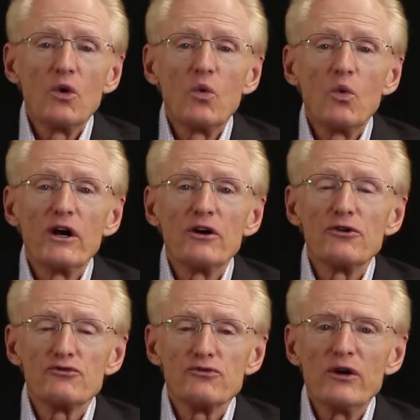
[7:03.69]
where the
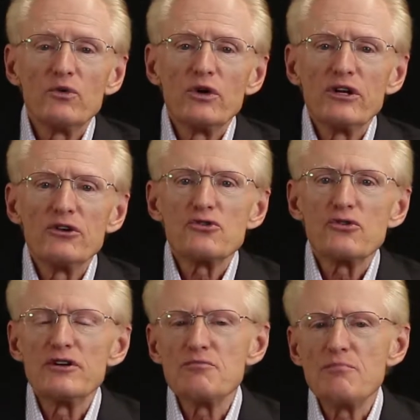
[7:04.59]
rent would
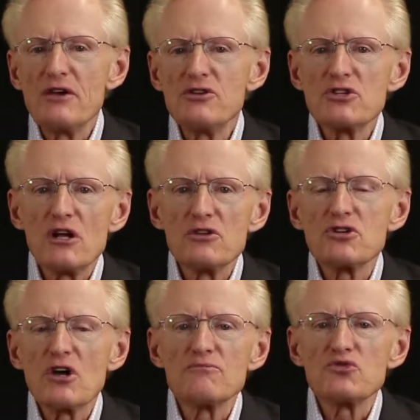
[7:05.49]
increase based on
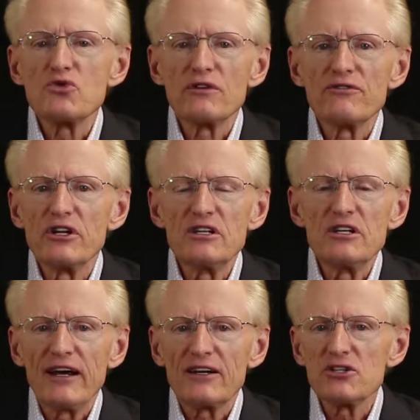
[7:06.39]
some sort of an
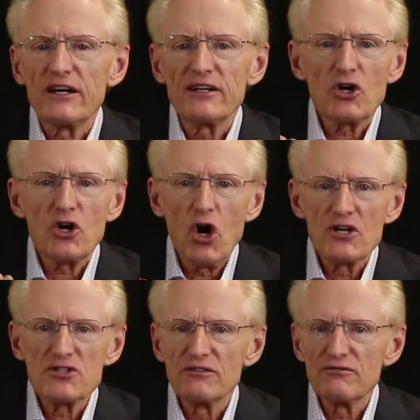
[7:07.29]
index, like the
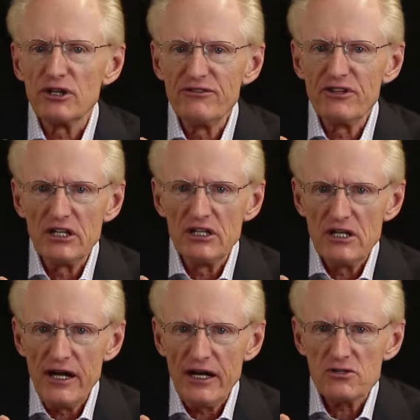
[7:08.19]
cost of living
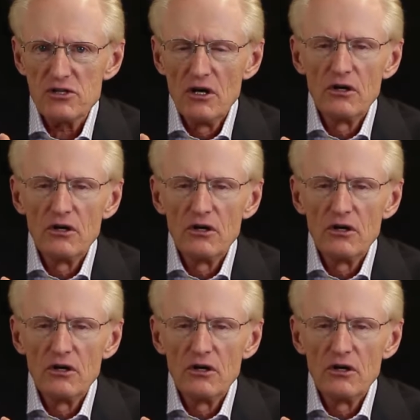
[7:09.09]
index